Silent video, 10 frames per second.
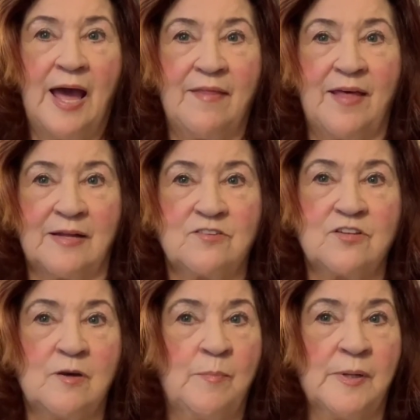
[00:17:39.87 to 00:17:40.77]
And that's
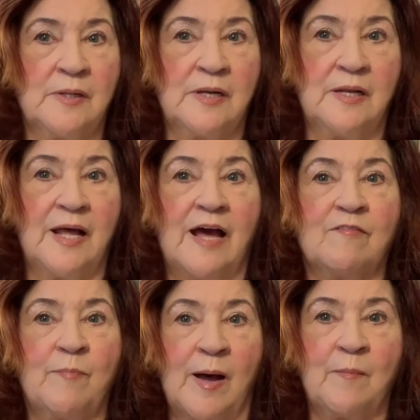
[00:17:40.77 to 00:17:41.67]
the ability to
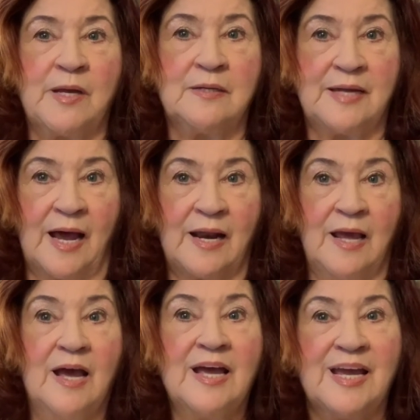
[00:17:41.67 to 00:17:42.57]
have mommy and
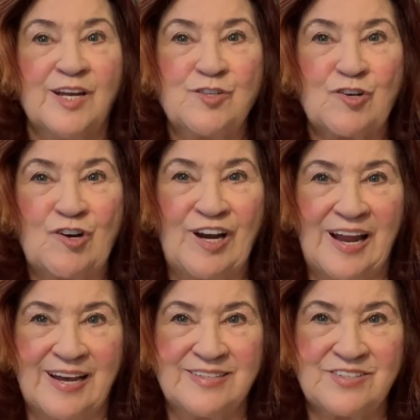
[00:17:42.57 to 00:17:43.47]
daddy
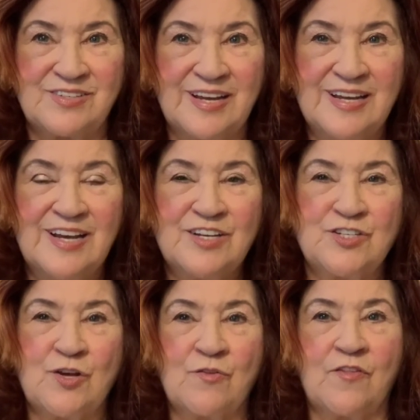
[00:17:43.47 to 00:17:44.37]
internalized
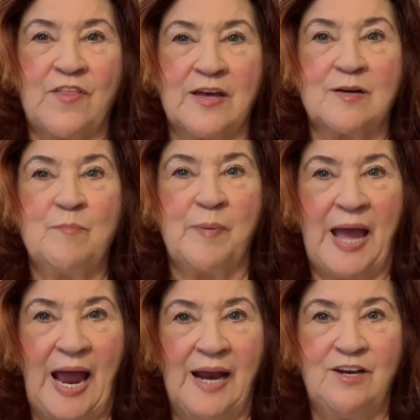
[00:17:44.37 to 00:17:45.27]
so that they
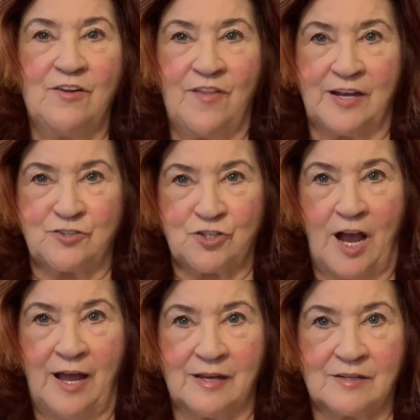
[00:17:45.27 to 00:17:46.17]
companion that
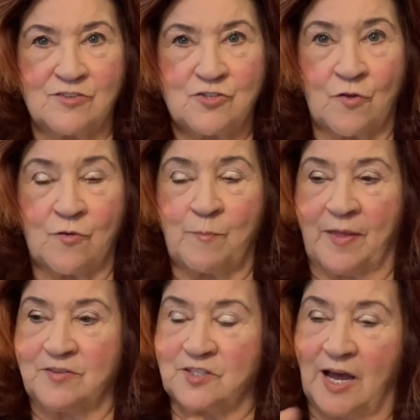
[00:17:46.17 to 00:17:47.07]
child, so that
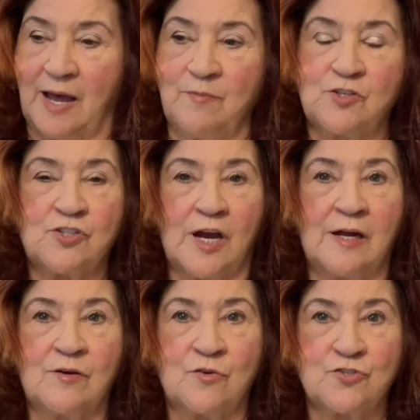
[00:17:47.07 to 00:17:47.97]
by the time the
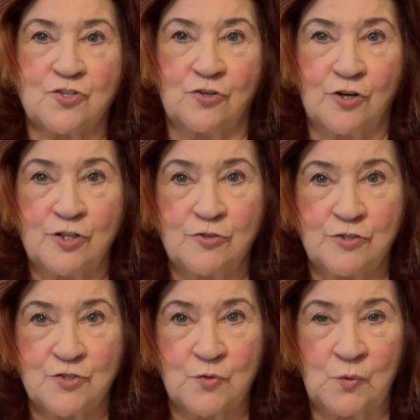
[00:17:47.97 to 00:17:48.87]
child goes to
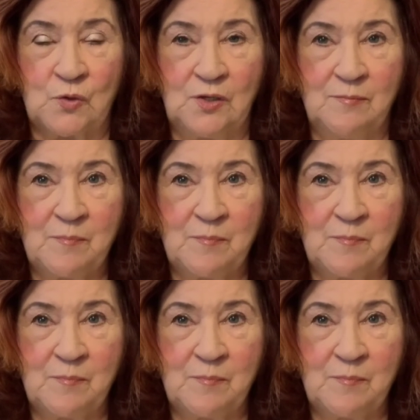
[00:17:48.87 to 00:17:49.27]
nursery school,